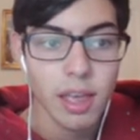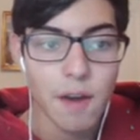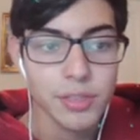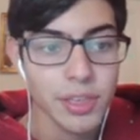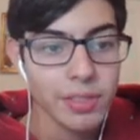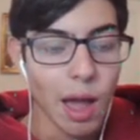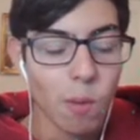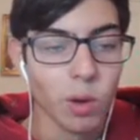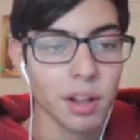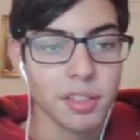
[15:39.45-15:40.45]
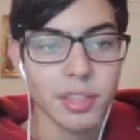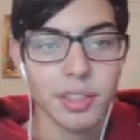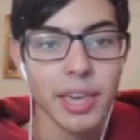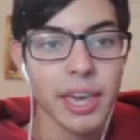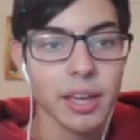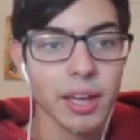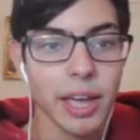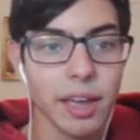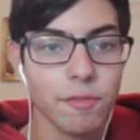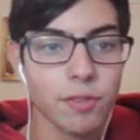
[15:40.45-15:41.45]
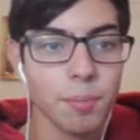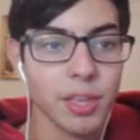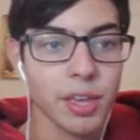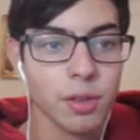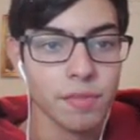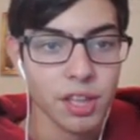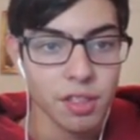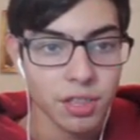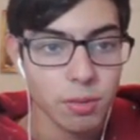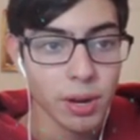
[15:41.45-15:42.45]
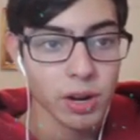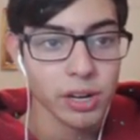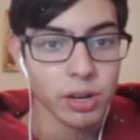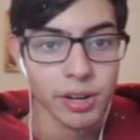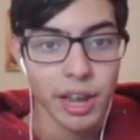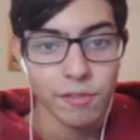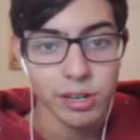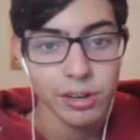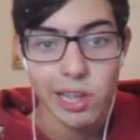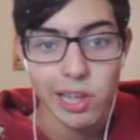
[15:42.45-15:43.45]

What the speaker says: Everything that wants to take a hit from either of these two, Merity or Endeavor,